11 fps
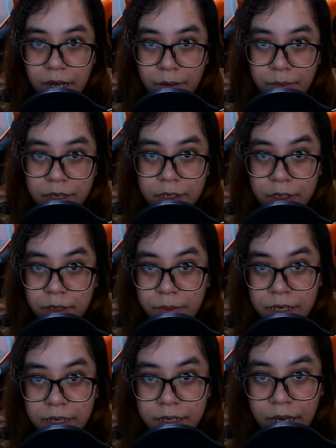I'll be
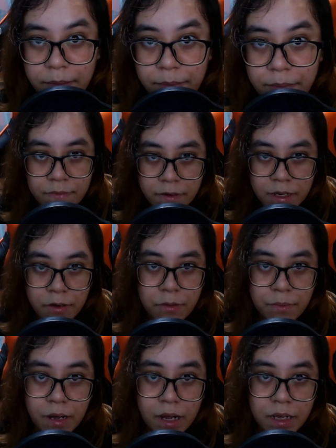streaming the game. For now,
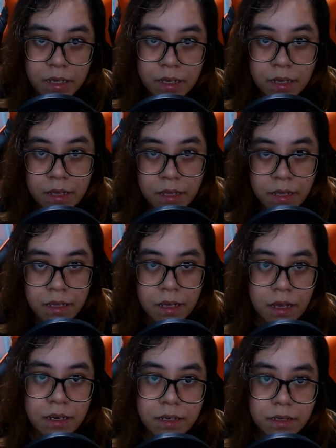goodbye
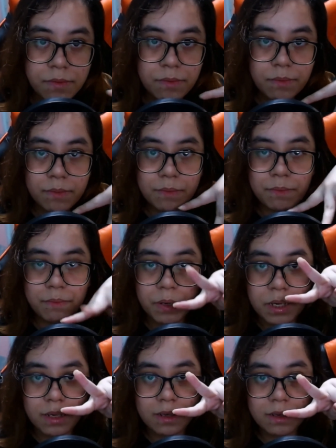and
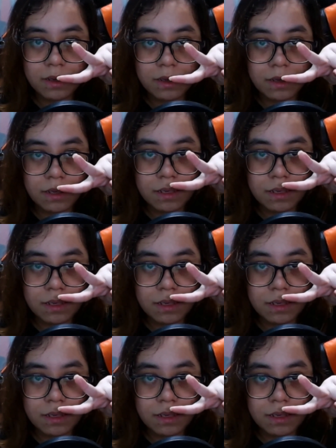peace.